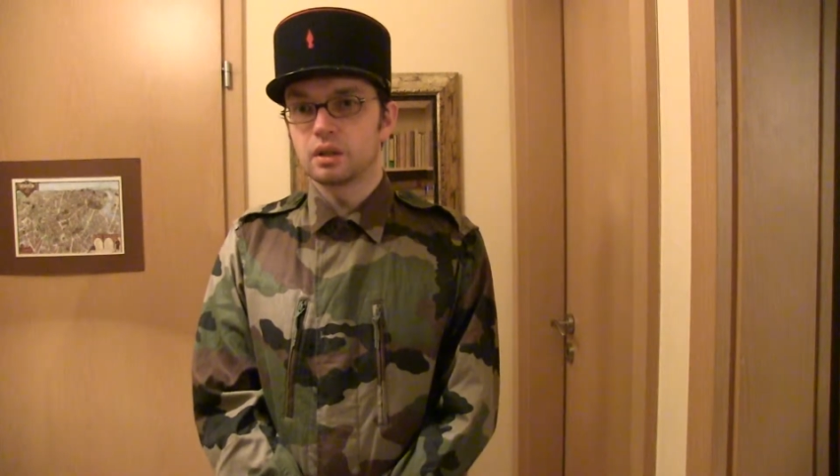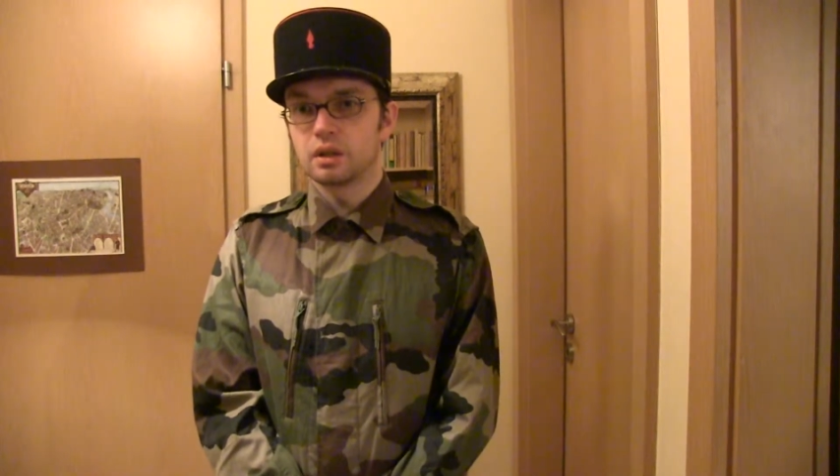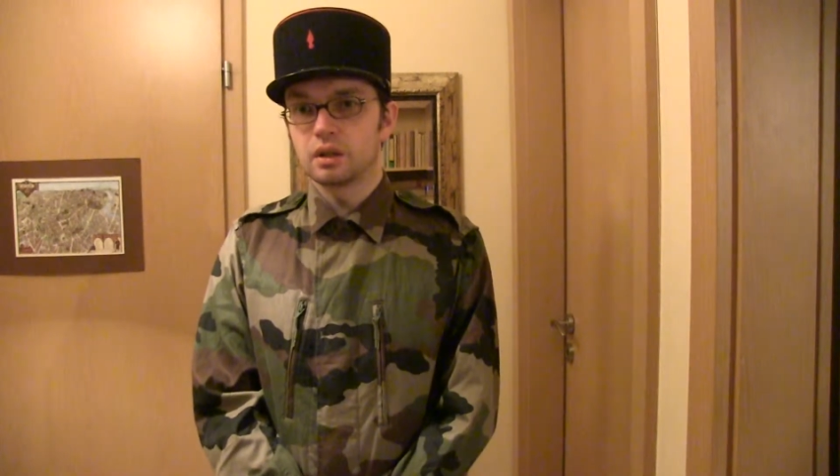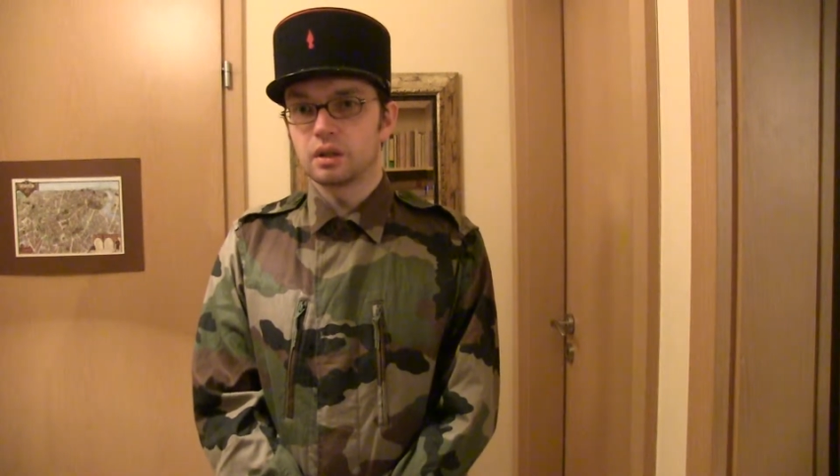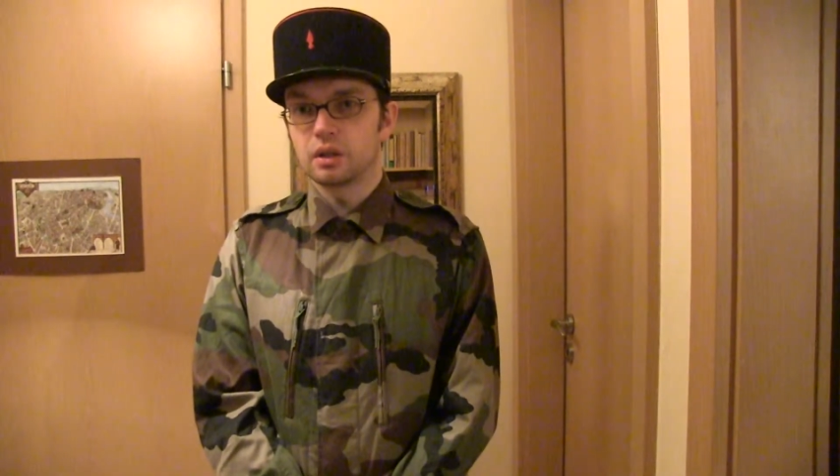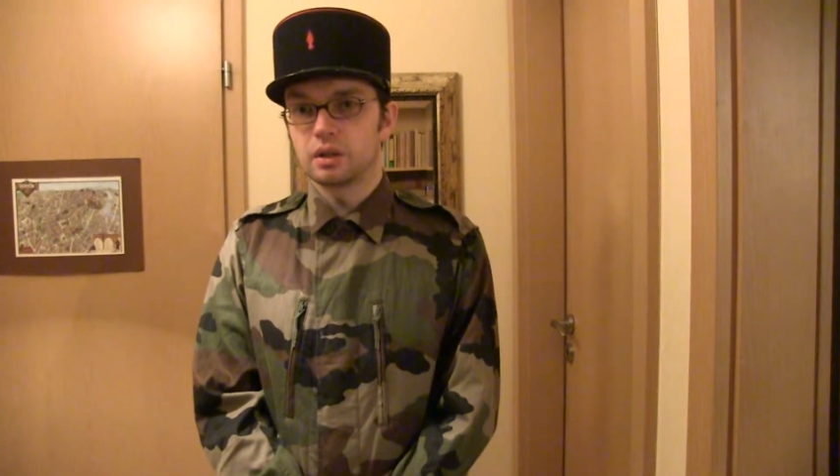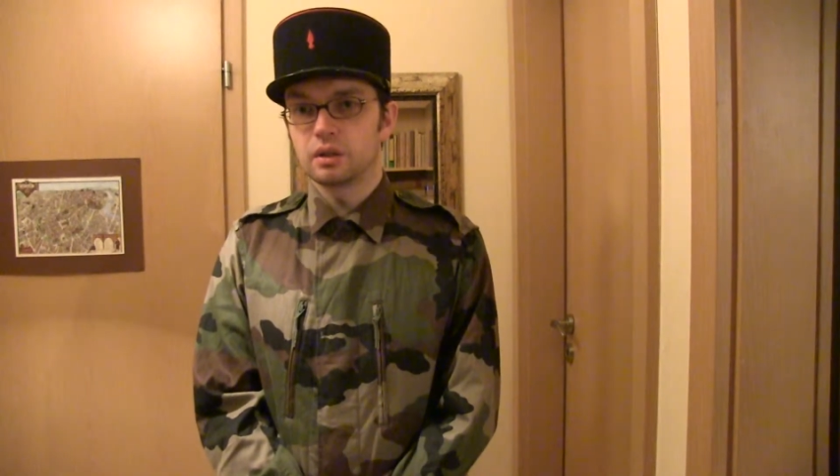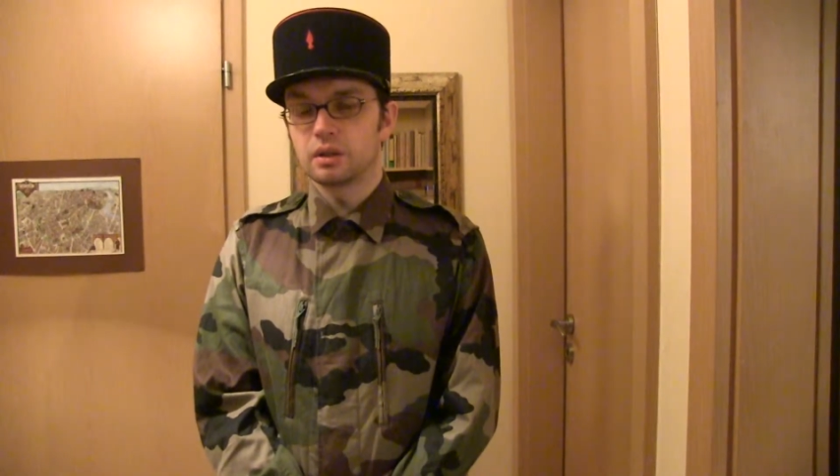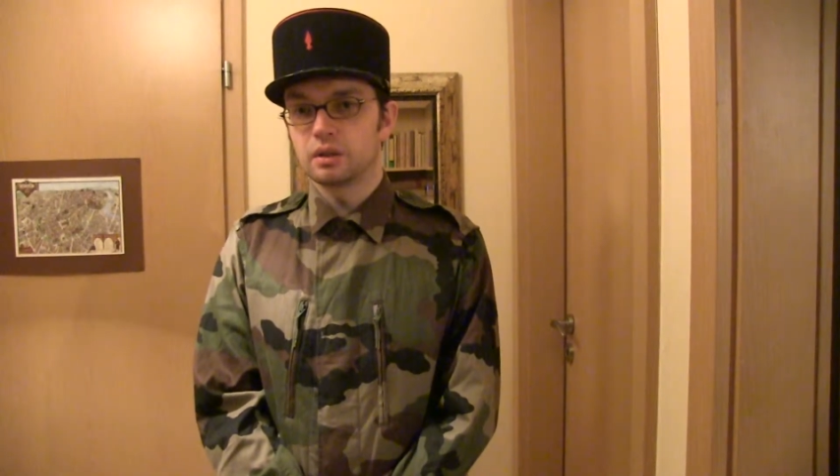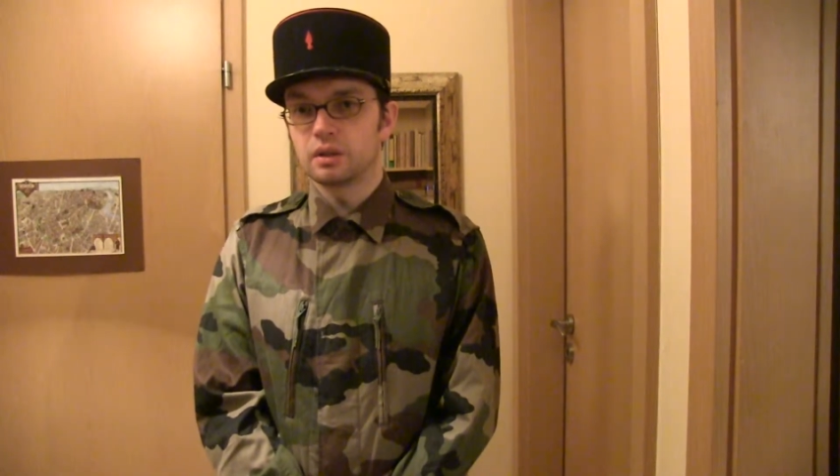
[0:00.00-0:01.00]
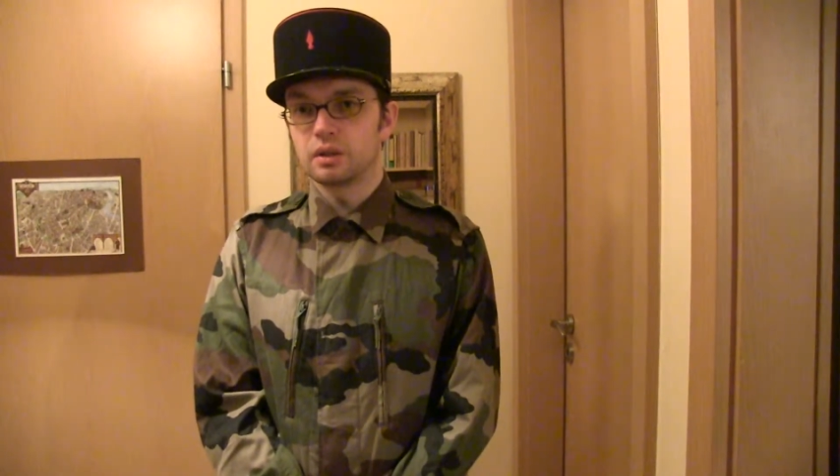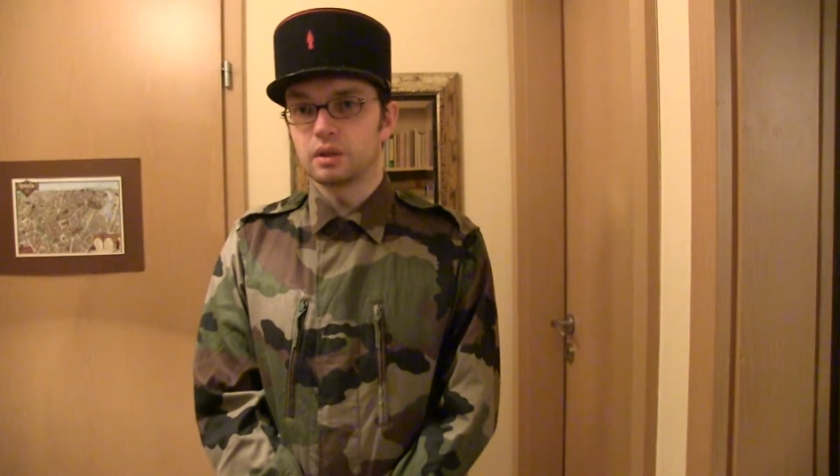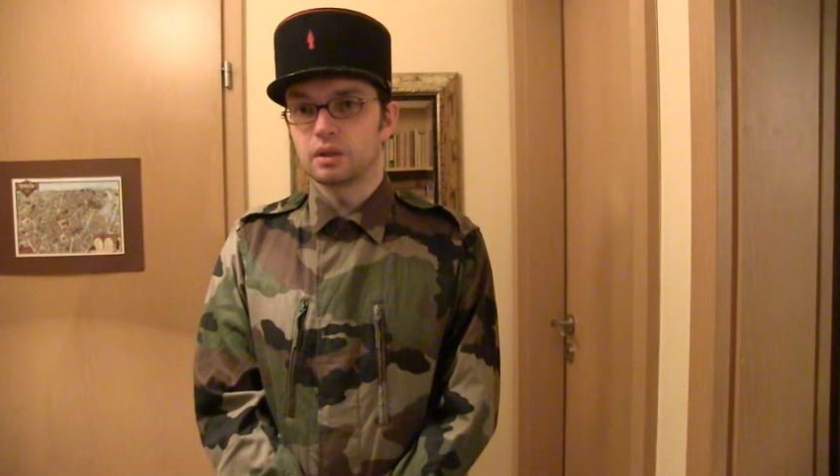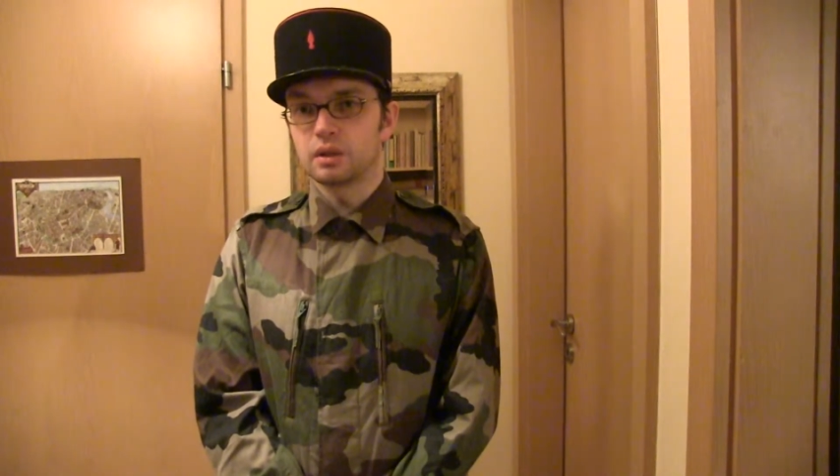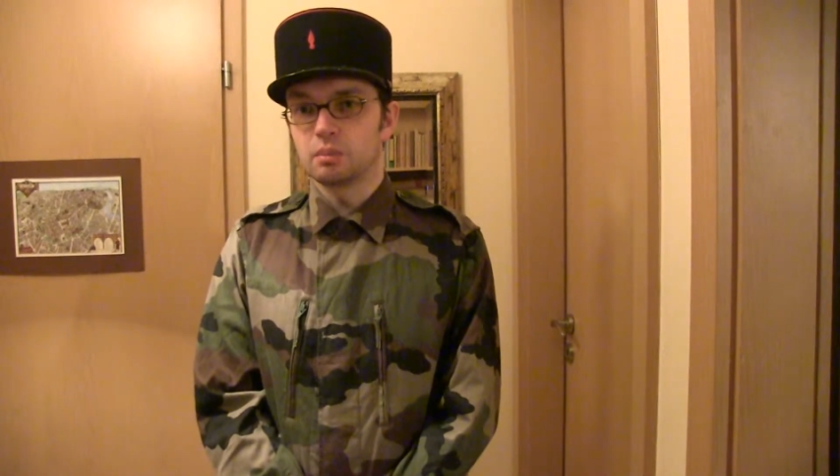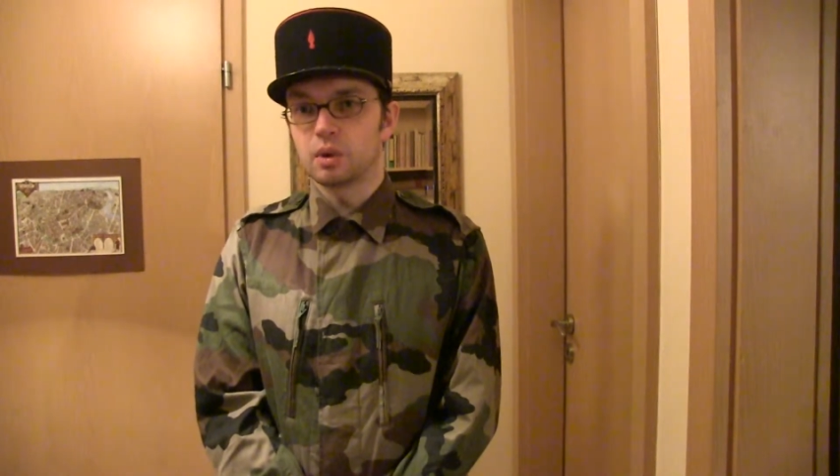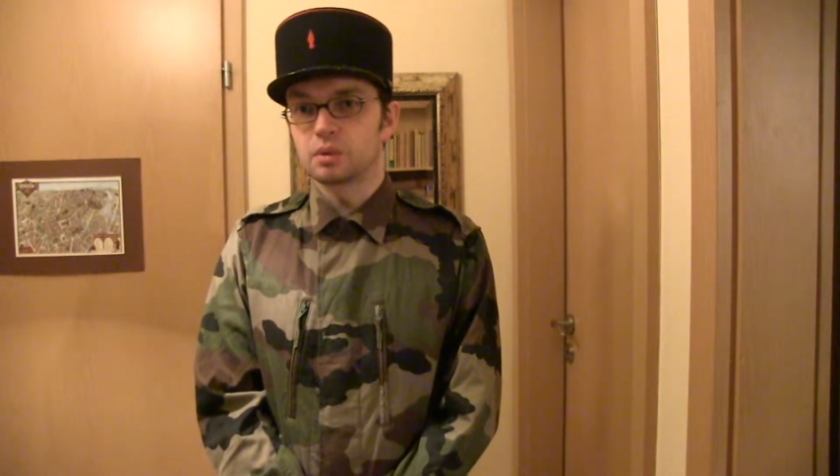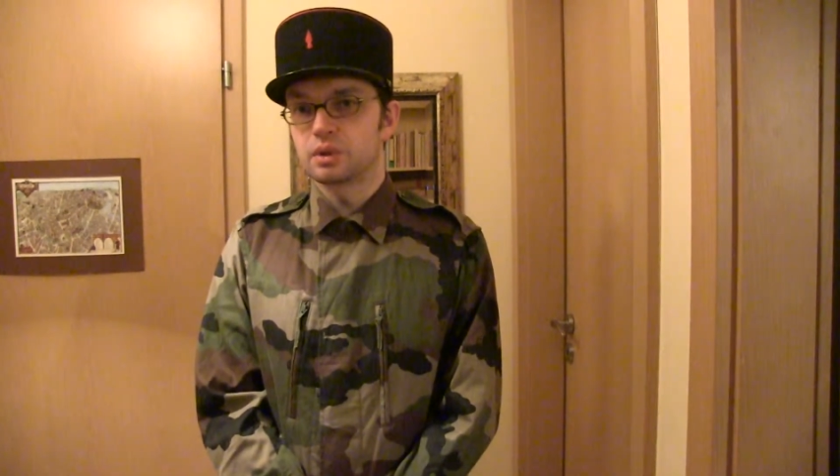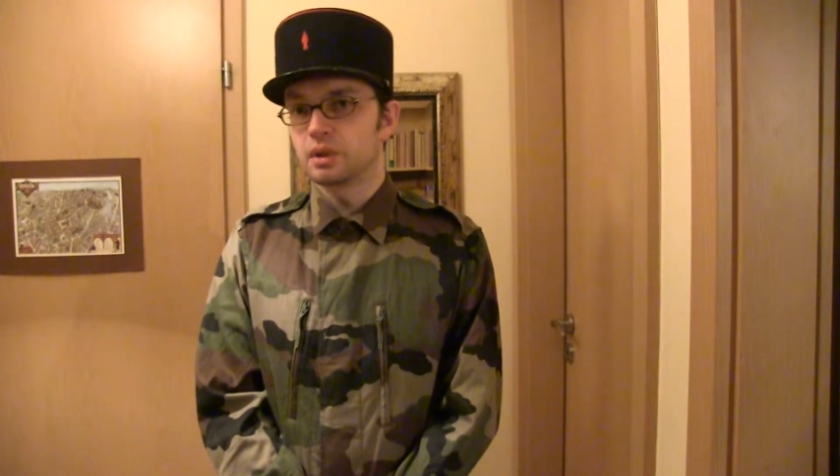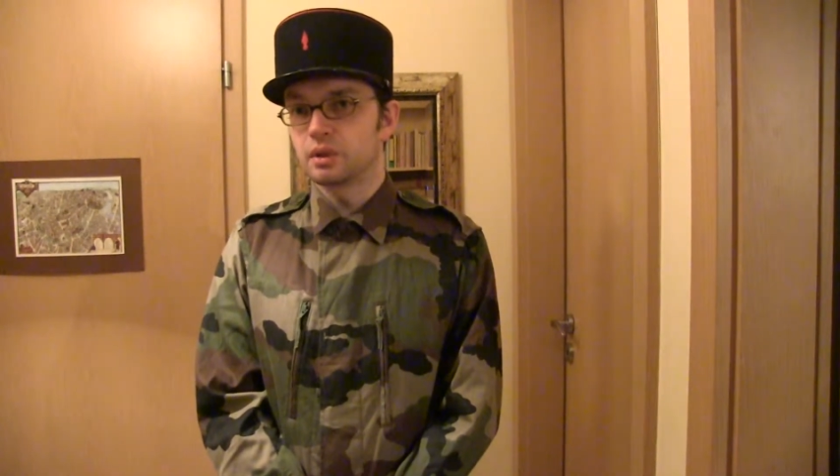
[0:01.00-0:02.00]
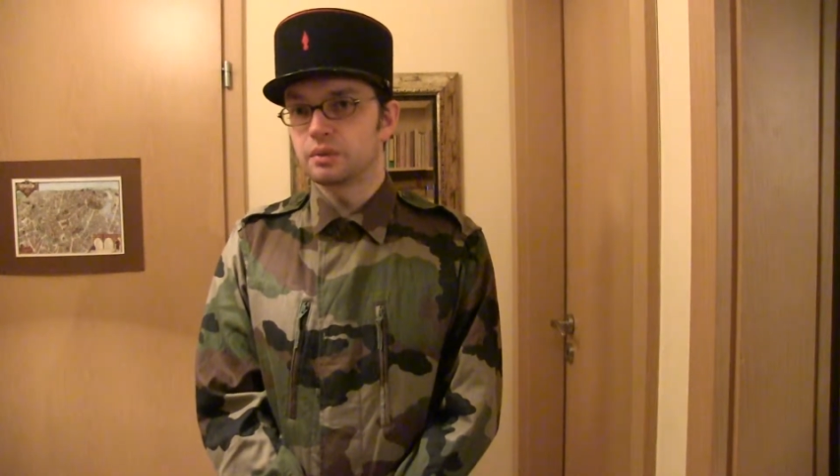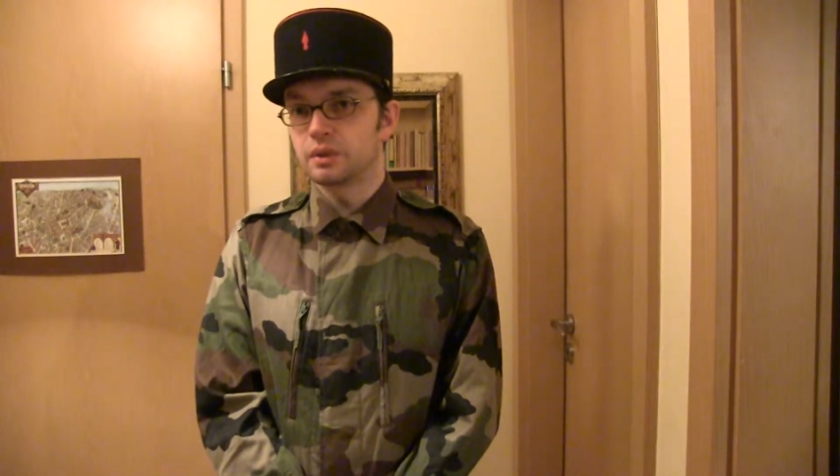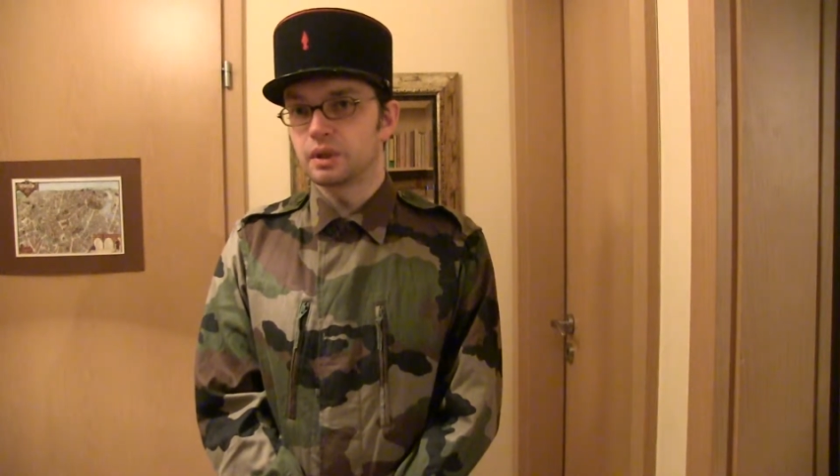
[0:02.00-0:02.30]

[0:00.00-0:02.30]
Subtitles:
in the most of